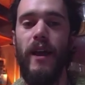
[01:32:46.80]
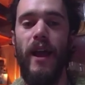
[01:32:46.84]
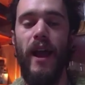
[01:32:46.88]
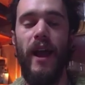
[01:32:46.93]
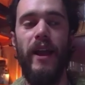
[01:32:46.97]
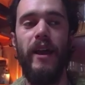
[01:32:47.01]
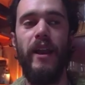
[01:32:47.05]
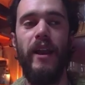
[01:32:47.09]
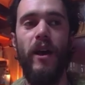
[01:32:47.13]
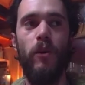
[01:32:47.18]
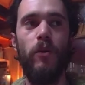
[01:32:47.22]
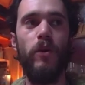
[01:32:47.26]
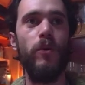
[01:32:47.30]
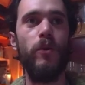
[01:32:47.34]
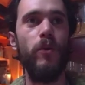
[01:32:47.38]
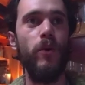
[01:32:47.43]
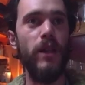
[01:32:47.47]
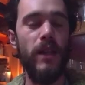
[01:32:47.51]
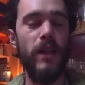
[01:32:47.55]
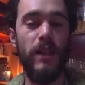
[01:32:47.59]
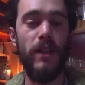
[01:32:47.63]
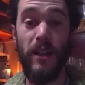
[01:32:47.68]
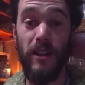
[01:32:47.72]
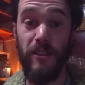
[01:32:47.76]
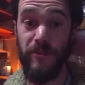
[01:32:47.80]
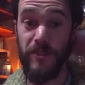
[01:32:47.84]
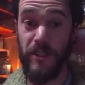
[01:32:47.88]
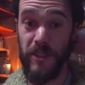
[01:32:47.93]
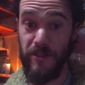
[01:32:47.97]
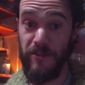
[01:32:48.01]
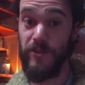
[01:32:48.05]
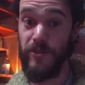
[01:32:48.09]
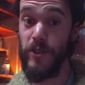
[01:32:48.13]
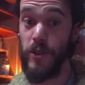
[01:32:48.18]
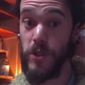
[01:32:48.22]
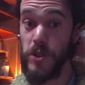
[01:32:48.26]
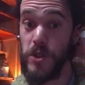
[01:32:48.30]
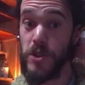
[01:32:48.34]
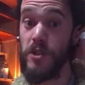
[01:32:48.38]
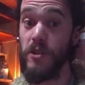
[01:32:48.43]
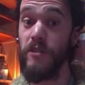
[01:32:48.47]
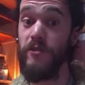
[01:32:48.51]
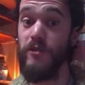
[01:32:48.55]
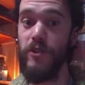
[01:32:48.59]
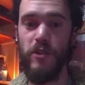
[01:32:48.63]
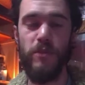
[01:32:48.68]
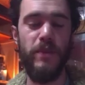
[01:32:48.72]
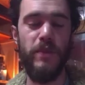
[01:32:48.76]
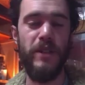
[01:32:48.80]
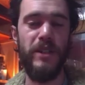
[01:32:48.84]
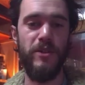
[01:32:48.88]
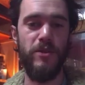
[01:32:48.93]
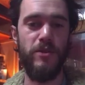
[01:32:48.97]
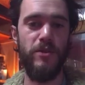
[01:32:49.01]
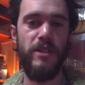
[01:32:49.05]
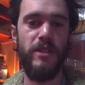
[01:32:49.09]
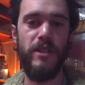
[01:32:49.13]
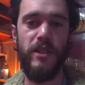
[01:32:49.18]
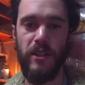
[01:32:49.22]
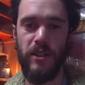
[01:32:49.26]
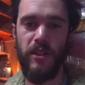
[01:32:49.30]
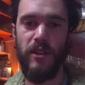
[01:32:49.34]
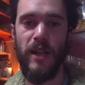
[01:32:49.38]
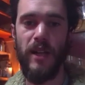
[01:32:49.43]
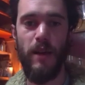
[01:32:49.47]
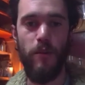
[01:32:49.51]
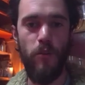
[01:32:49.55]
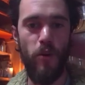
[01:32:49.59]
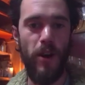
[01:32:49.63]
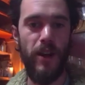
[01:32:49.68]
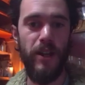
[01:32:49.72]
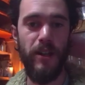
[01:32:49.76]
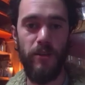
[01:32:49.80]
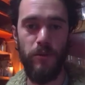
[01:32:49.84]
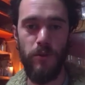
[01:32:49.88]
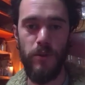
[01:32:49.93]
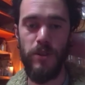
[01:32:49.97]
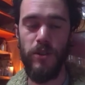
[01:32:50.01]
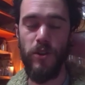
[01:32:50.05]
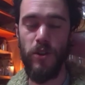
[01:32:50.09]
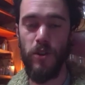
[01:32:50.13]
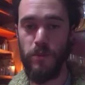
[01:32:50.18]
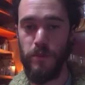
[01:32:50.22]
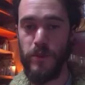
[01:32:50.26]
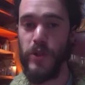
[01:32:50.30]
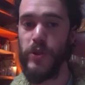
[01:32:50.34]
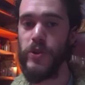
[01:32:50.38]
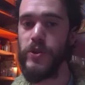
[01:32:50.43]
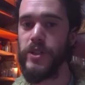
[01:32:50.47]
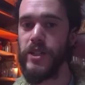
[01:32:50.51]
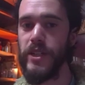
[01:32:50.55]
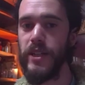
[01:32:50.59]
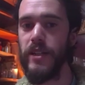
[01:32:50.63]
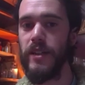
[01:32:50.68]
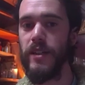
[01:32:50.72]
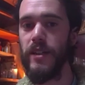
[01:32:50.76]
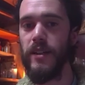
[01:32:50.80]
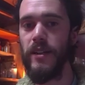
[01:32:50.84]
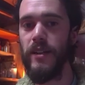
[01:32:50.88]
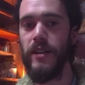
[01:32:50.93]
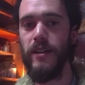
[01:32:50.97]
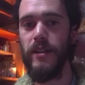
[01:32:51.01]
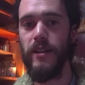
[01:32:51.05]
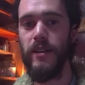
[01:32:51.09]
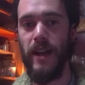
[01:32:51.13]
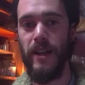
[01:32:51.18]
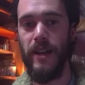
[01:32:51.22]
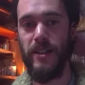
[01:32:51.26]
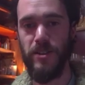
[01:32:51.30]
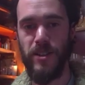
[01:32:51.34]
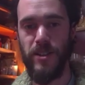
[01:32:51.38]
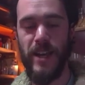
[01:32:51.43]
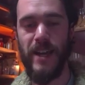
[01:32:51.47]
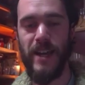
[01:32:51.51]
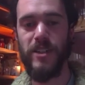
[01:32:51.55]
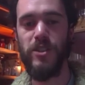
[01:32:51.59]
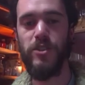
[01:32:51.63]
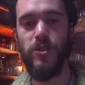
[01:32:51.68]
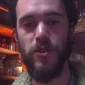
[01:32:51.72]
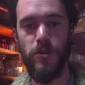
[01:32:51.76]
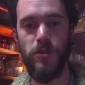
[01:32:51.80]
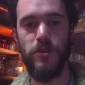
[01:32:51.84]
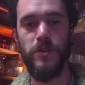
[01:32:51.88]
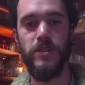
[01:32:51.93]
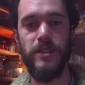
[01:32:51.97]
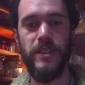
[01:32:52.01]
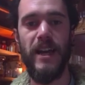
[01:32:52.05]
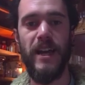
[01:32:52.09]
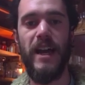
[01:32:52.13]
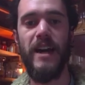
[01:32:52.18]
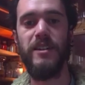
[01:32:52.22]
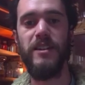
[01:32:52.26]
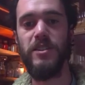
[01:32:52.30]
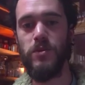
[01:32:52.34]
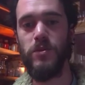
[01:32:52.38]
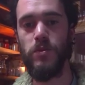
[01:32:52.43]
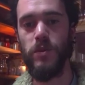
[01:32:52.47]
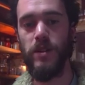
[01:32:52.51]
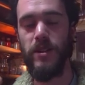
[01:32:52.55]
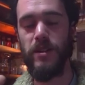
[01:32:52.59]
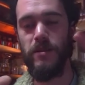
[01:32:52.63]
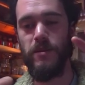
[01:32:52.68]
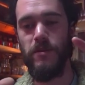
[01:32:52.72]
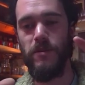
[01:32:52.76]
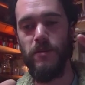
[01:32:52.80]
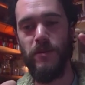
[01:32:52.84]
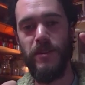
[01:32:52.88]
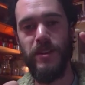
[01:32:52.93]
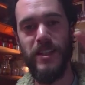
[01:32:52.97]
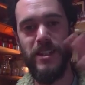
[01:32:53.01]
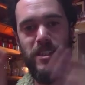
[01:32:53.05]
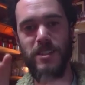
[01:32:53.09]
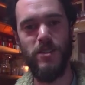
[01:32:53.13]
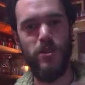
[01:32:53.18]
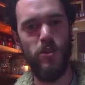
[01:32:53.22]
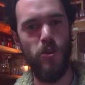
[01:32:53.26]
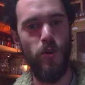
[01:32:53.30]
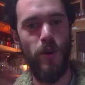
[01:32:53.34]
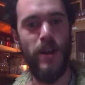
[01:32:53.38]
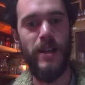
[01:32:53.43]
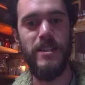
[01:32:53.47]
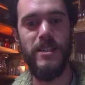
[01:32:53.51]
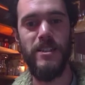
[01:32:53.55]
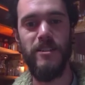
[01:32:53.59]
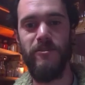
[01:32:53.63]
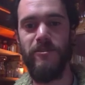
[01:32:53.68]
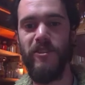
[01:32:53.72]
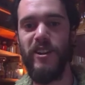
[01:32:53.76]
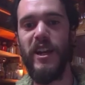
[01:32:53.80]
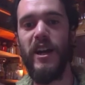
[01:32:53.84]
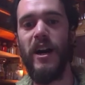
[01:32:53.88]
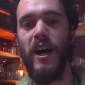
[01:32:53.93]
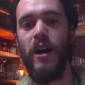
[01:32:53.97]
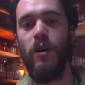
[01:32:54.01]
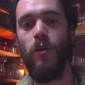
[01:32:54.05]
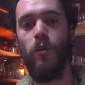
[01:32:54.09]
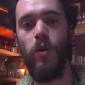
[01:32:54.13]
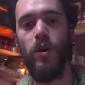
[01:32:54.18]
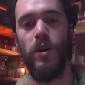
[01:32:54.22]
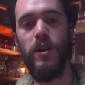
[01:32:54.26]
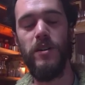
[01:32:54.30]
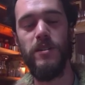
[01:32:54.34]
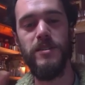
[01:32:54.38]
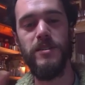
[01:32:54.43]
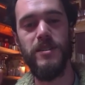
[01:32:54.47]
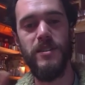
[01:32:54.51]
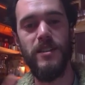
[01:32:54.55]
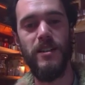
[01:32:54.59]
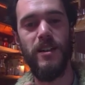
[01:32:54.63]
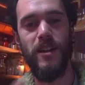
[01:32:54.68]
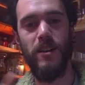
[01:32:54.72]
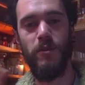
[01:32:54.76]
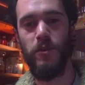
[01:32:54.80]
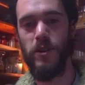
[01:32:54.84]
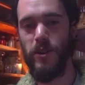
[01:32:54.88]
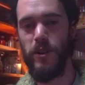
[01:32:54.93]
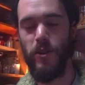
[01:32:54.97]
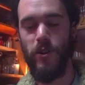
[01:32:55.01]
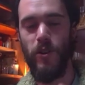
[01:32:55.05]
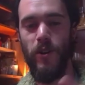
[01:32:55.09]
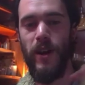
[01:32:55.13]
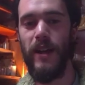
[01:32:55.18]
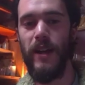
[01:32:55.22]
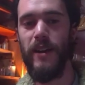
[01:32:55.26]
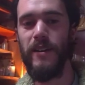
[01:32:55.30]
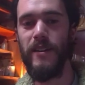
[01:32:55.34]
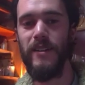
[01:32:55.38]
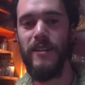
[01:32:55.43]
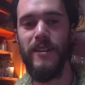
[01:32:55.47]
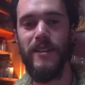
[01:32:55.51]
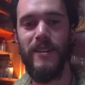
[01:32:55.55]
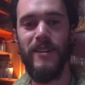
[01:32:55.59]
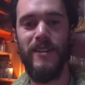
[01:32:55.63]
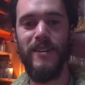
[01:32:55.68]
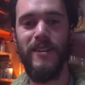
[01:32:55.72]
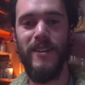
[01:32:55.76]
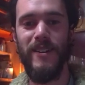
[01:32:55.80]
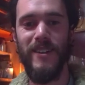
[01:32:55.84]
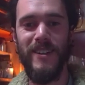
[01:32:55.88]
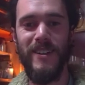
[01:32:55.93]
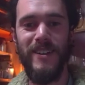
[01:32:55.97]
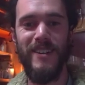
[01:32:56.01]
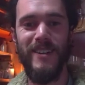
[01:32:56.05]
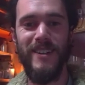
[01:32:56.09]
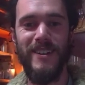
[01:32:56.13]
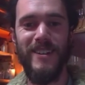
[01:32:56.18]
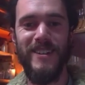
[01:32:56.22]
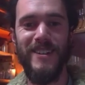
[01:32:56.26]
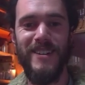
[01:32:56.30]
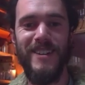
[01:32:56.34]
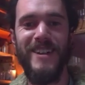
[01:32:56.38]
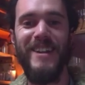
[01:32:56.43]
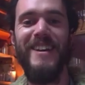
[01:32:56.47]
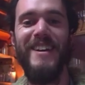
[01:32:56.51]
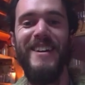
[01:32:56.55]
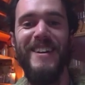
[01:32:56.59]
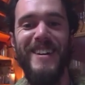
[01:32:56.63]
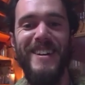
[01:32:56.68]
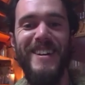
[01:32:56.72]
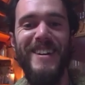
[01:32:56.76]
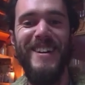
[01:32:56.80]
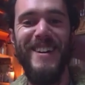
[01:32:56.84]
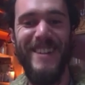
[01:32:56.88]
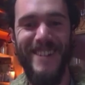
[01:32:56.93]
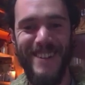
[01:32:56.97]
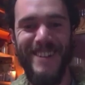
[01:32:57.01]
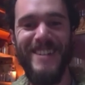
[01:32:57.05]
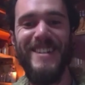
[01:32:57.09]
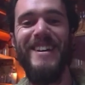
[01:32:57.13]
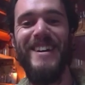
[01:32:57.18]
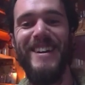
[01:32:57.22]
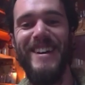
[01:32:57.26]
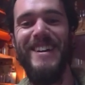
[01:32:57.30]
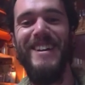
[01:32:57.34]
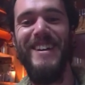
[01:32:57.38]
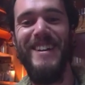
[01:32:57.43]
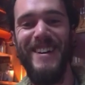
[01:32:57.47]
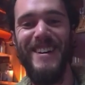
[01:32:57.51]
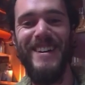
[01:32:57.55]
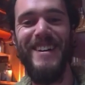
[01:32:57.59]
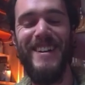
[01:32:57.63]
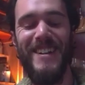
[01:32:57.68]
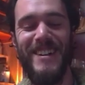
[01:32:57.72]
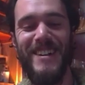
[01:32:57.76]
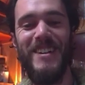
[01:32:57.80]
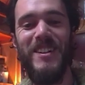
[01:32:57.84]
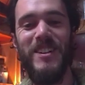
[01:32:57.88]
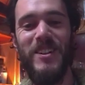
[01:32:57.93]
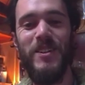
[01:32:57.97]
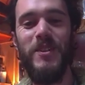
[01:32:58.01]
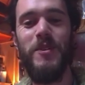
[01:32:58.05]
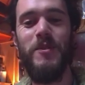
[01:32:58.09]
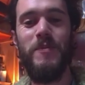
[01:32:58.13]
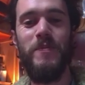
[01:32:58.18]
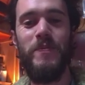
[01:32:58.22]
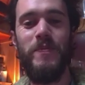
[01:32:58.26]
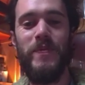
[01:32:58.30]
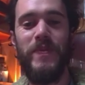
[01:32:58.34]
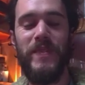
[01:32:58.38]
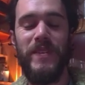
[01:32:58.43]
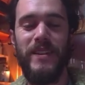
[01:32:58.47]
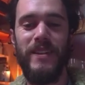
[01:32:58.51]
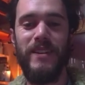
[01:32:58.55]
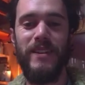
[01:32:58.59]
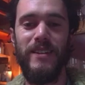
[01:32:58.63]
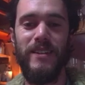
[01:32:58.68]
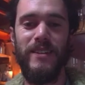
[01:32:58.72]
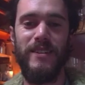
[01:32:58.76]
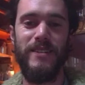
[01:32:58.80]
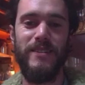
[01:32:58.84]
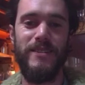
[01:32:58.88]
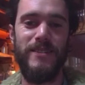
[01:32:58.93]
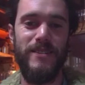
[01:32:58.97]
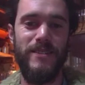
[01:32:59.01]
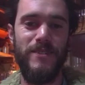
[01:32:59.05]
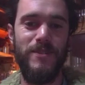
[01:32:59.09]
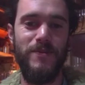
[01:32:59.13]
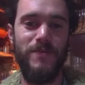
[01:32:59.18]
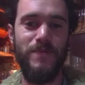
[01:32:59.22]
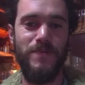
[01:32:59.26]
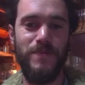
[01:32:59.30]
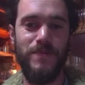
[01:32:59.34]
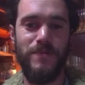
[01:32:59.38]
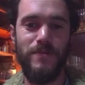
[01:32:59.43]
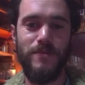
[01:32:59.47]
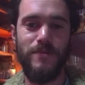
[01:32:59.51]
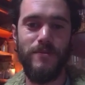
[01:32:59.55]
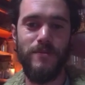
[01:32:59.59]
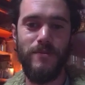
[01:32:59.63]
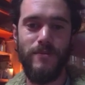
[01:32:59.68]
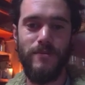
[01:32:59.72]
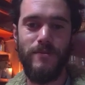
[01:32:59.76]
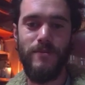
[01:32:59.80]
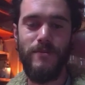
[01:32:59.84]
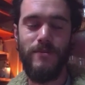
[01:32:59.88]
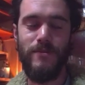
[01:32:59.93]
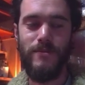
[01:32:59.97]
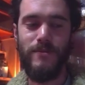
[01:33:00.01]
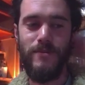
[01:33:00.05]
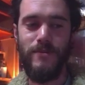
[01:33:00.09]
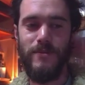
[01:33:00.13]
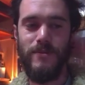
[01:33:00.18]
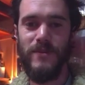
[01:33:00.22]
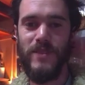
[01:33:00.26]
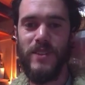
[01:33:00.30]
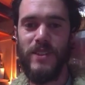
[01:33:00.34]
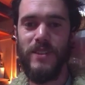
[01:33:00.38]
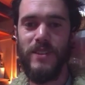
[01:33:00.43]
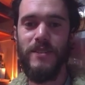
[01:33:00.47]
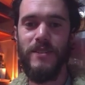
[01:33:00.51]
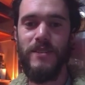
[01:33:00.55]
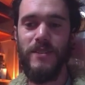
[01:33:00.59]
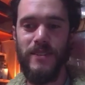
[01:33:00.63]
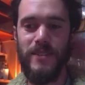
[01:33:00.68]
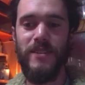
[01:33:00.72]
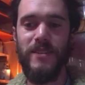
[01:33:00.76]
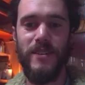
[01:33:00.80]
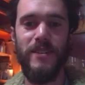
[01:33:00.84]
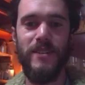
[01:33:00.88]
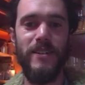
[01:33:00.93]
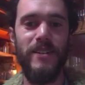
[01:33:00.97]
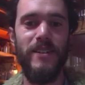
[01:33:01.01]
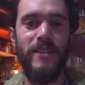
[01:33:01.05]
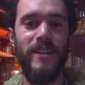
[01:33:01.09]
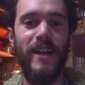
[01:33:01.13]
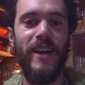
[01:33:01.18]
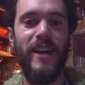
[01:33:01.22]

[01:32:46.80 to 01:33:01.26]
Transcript: And I would really love in the future if you'd be interested in collaborating with your music and textural sounds with these crazy VR worlds that oh I want to Oh my god. Create. Yeah. Absolutely. That would be that's like that's a dream. I would love to do something like that.